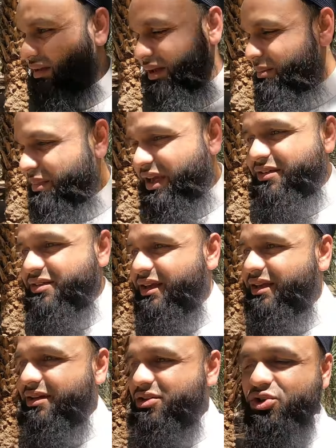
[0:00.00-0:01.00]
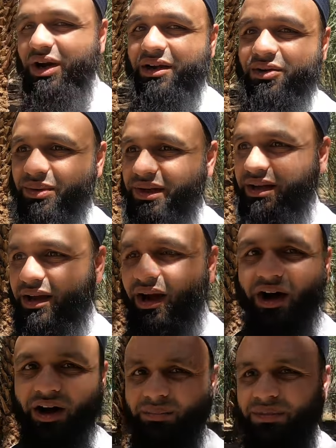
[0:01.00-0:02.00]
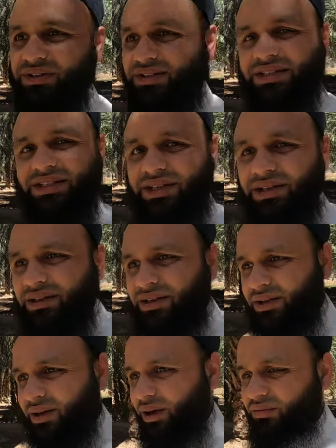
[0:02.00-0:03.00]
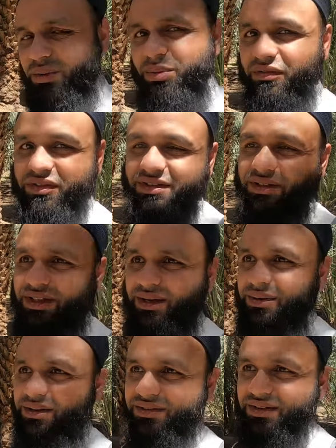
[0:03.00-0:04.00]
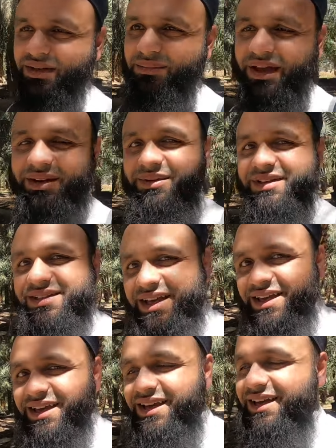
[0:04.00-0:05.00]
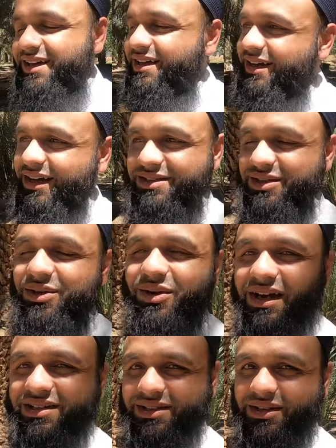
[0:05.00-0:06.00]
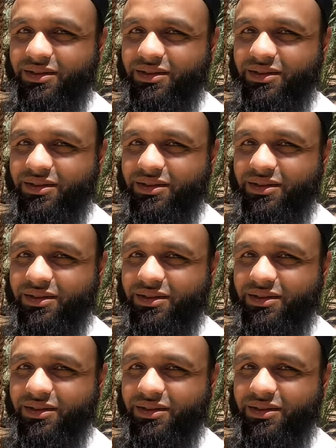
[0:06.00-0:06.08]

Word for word: amazing tranquil calm city of the Prophet Anyways, take care. I'll see you guys in